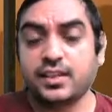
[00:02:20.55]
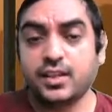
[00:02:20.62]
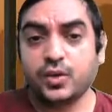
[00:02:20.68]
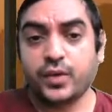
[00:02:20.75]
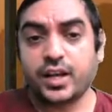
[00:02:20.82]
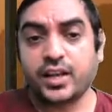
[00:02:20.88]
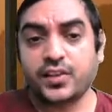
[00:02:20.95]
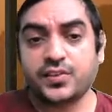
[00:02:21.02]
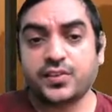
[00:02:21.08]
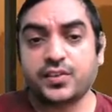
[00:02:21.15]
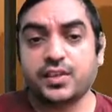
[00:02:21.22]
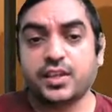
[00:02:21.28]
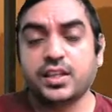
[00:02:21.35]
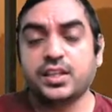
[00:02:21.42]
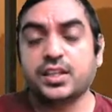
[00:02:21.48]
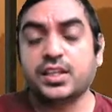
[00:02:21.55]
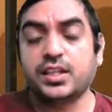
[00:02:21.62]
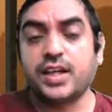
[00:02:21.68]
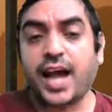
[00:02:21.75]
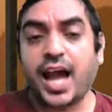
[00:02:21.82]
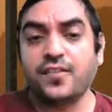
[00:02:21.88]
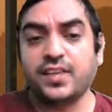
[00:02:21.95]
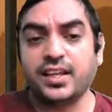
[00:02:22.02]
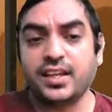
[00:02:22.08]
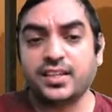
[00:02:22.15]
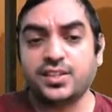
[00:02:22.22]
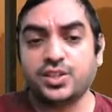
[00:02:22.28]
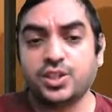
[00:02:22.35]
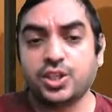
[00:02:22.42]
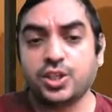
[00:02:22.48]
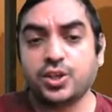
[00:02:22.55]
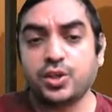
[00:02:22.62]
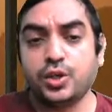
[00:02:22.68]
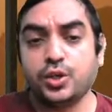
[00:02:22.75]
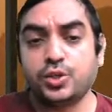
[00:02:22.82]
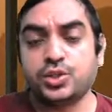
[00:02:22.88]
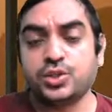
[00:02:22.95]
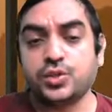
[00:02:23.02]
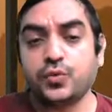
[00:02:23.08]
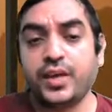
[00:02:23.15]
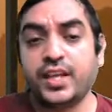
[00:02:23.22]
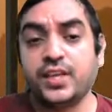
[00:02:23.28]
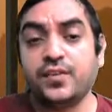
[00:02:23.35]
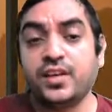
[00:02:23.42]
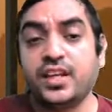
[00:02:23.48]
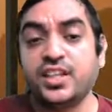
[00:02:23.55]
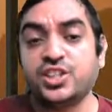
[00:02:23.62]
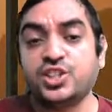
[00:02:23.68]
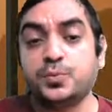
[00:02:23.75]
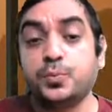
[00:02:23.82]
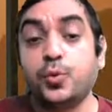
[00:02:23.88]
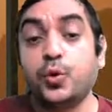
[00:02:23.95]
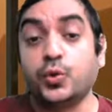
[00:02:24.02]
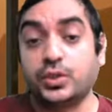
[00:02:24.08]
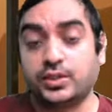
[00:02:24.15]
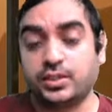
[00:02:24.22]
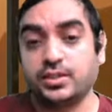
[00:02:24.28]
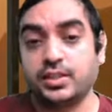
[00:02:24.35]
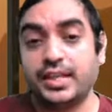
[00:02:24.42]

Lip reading: whereas the average looks very smooth,